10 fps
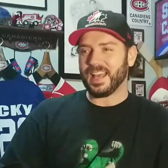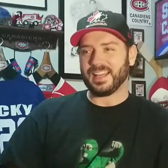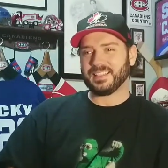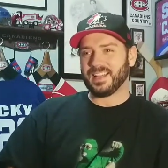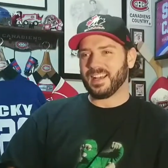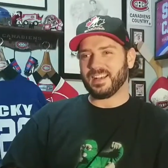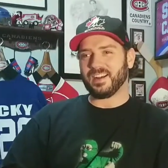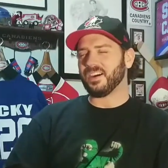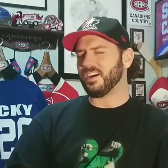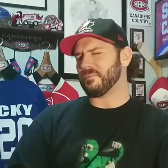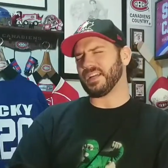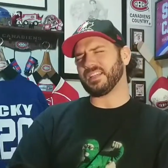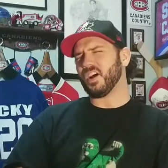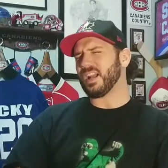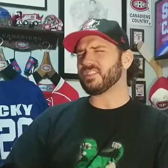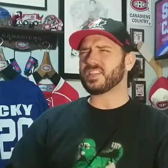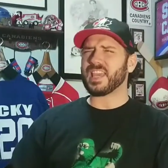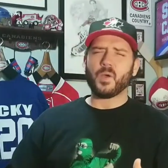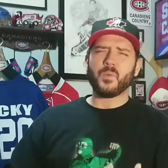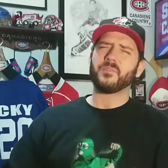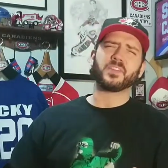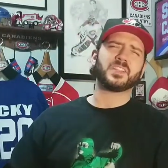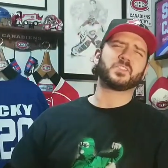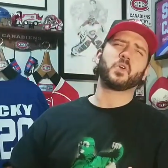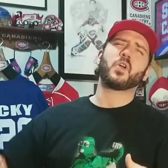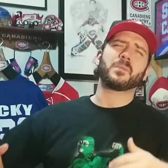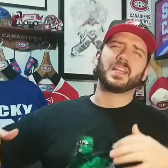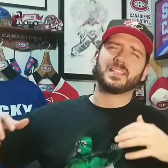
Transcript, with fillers: And uh, oh my God, I just can't wait for this tournament.